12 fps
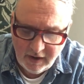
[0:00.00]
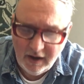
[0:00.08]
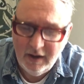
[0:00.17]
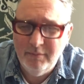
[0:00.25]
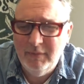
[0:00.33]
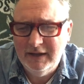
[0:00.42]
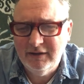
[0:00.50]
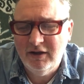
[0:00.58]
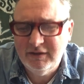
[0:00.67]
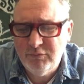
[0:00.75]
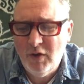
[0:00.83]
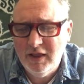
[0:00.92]
Um, and
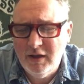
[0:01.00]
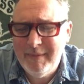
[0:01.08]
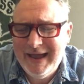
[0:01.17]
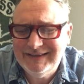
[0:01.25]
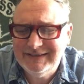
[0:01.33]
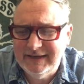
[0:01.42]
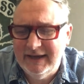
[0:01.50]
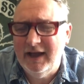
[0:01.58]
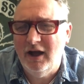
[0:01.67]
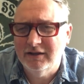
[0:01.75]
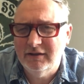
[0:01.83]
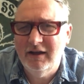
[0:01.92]
I, while I'm at it,
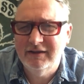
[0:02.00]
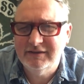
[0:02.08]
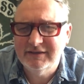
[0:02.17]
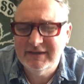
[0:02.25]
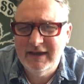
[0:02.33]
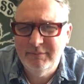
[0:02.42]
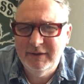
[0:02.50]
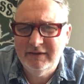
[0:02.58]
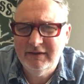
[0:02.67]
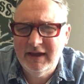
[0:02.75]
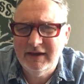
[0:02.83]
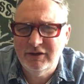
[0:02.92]
I'd like to say a big
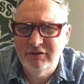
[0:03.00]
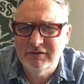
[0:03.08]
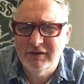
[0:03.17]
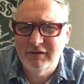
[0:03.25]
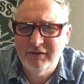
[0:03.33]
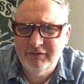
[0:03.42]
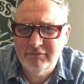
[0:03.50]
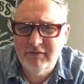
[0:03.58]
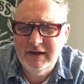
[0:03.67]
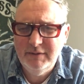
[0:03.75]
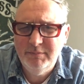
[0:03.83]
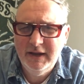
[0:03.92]
thank you to the
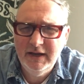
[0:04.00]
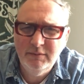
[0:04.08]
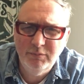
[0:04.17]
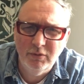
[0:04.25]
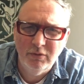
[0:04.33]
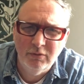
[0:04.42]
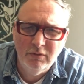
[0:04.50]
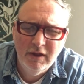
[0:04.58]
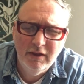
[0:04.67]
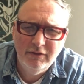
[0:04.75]
three people